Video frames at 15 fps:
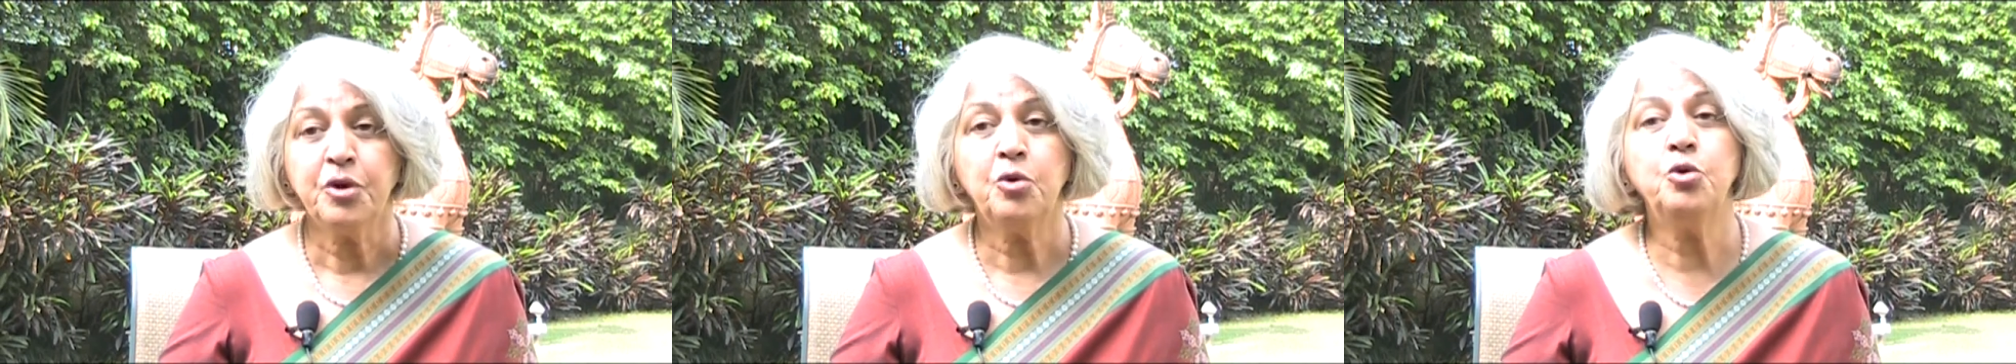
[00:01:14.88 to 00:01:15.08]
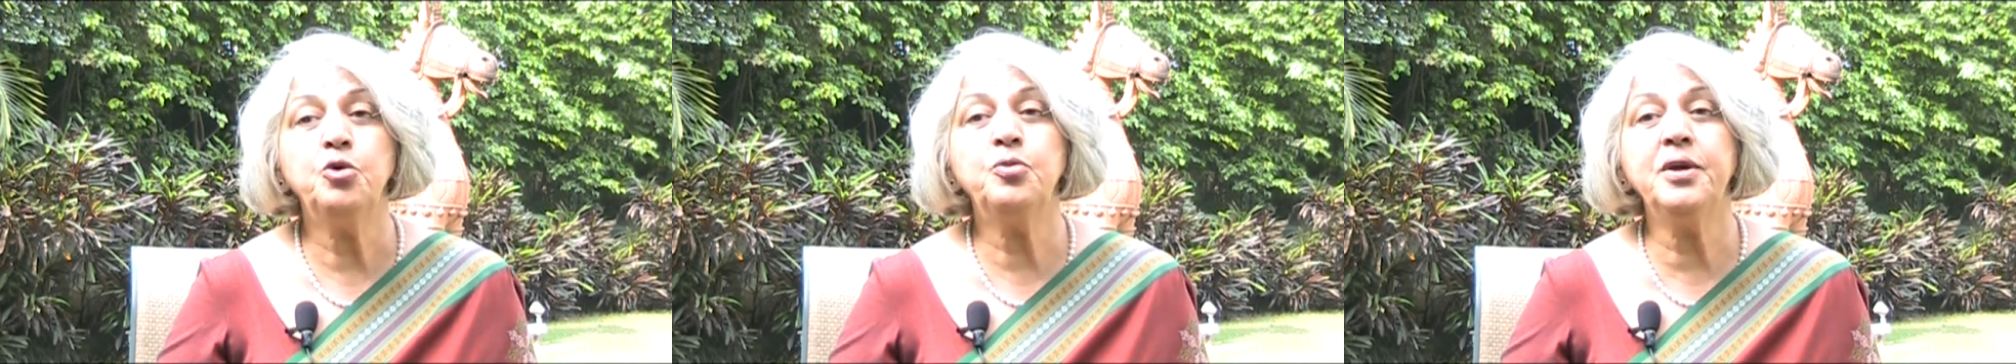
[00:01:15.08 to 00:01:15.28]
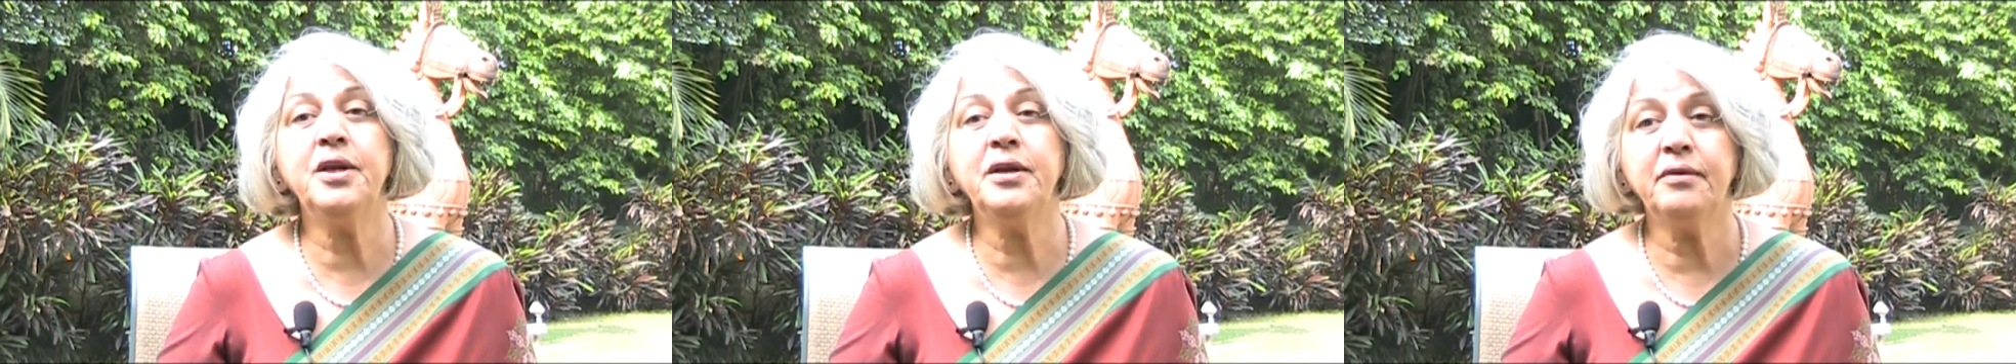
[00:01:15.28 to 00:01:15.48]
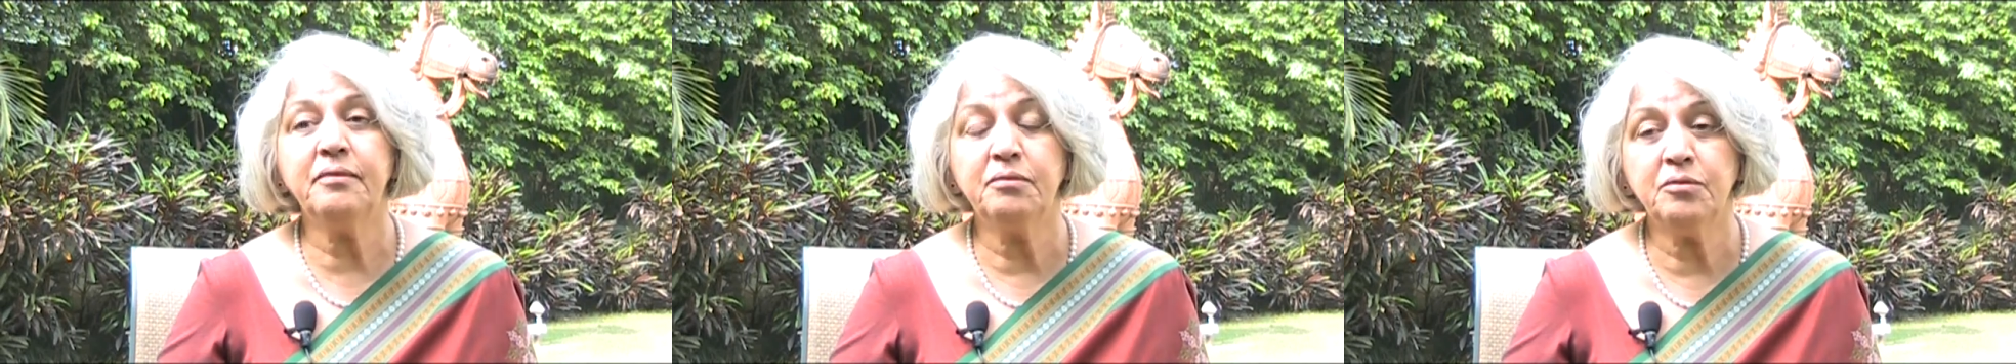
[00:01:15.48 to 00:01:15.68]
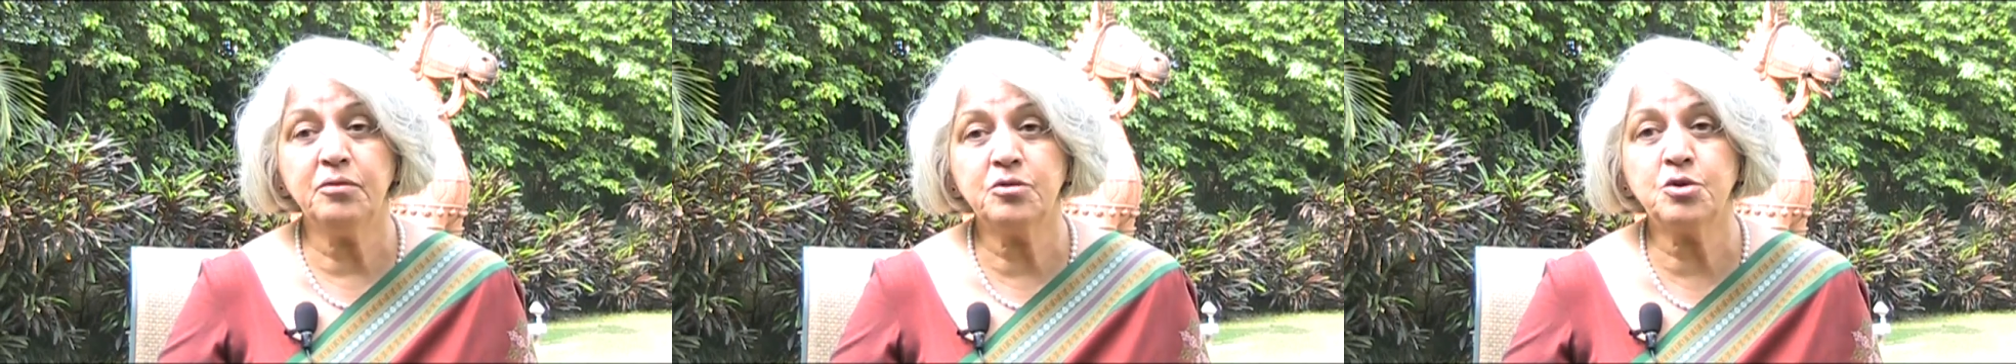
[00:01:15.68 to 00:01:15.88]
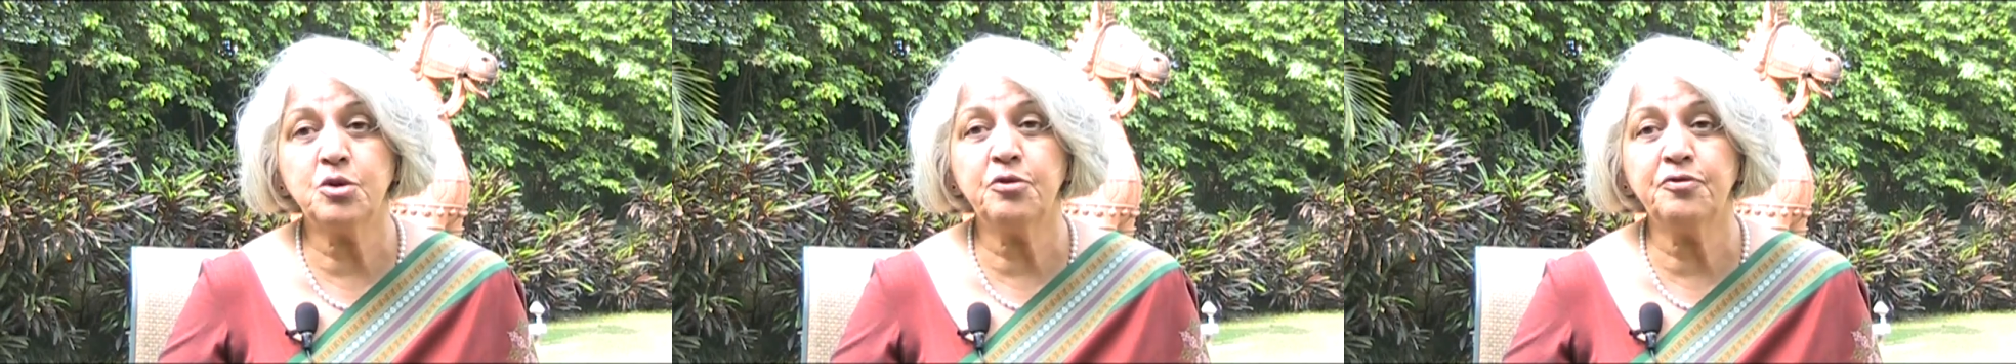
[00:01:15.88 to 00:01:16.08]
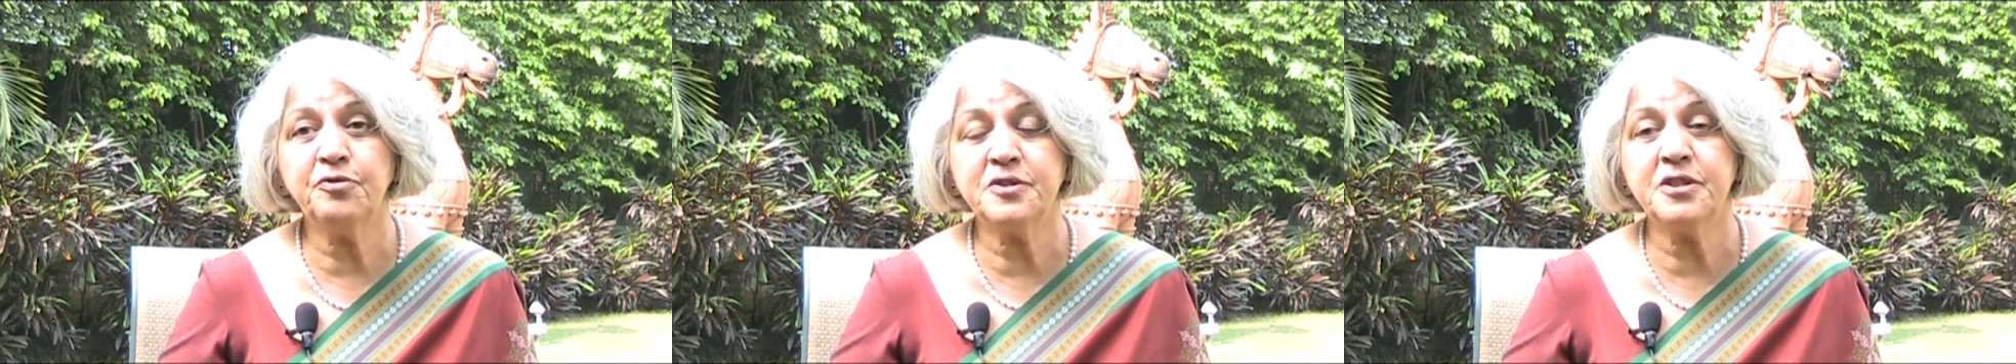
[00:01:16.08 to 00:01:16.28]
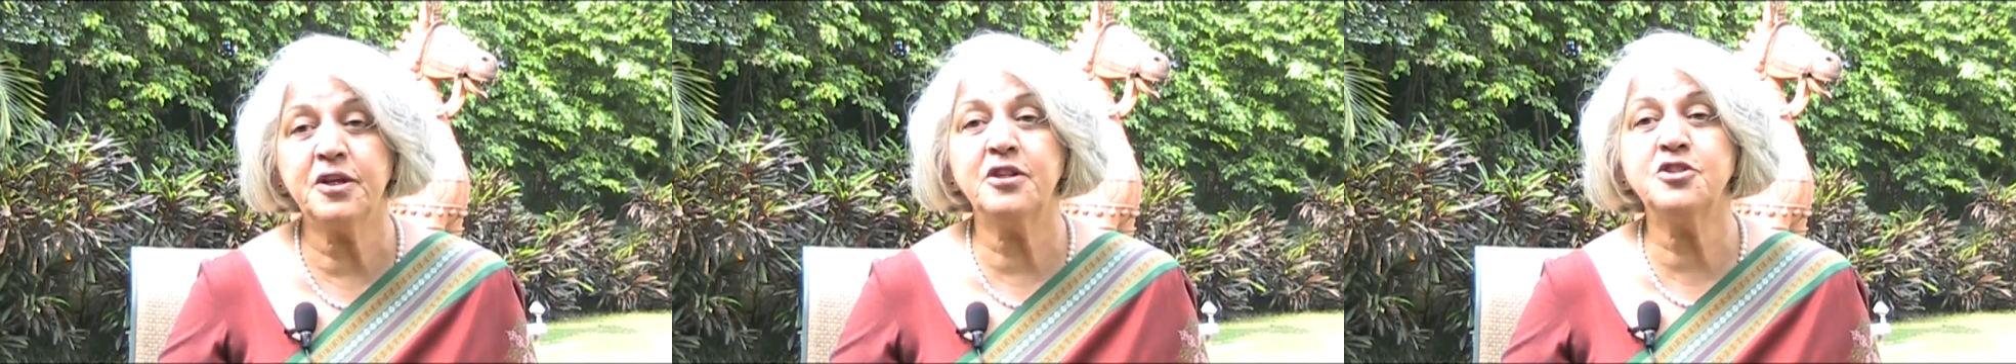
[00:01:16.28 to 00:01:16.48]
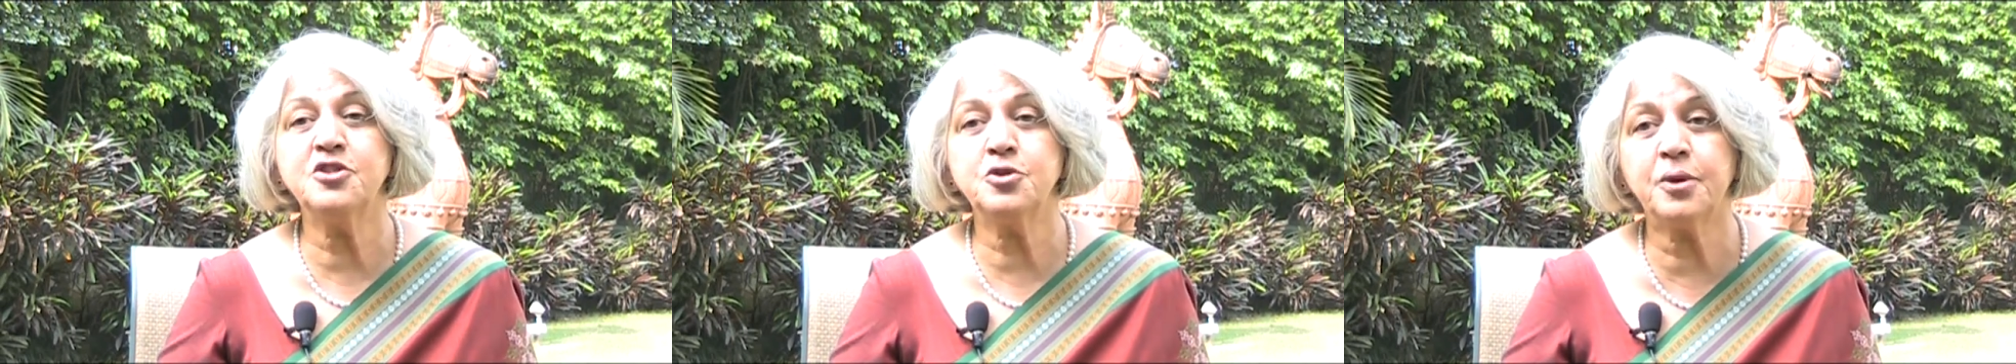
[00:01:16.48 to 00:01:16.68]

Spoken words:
Could we sort of search